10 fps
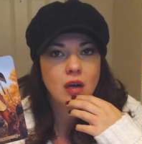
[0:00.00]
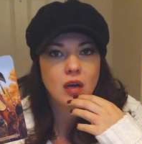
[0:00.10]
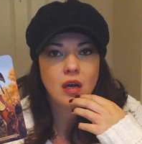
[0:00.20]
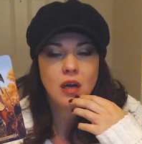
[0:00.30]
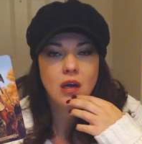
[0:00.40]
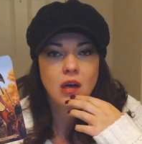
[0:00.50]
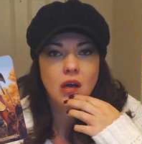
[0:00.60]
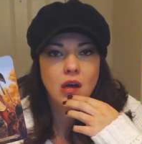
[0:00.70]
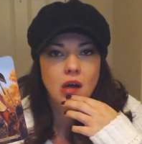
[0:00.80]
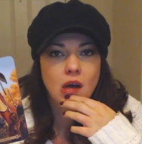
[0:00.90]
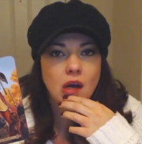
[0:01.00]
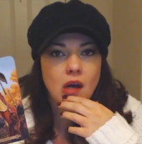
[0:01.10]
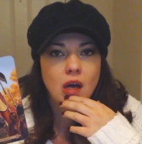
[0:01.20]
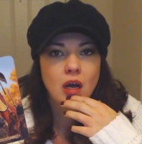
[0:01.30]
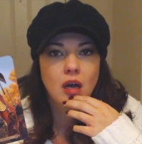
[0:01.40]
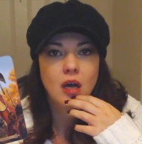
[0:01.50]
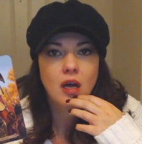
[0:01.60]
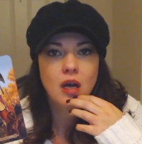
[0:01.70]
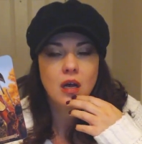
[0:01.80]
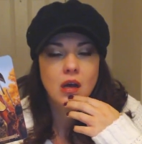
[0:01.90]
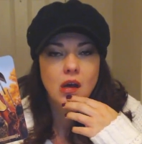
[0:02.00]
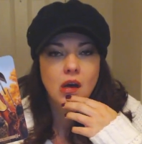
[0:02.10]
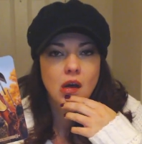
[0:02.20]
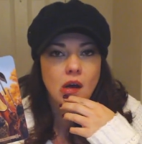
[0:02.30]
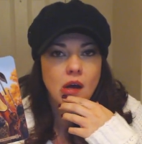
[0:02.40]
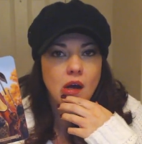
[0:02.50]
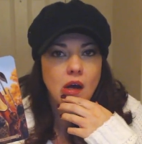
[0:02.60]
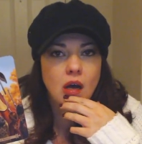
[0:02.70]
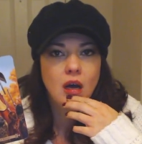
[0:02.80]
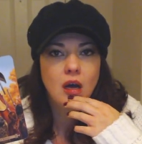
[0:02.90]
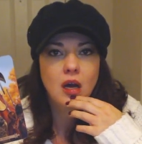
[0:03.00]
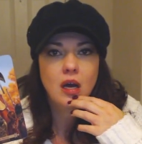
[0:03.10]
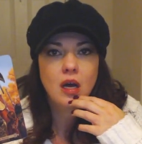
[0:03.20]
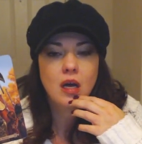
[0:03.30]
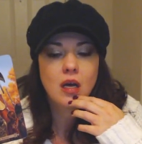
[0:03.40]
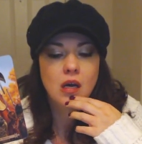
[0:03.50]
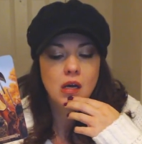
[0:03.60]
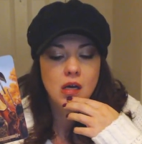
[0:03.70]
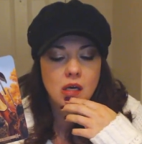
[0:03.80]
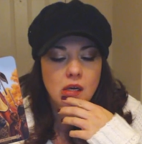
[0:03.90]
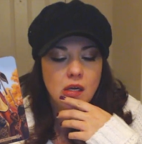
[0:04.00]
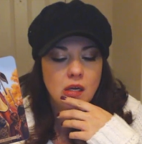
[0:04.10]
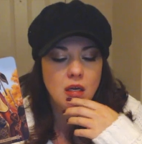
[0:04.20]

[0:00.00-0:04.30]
Nobody speaks.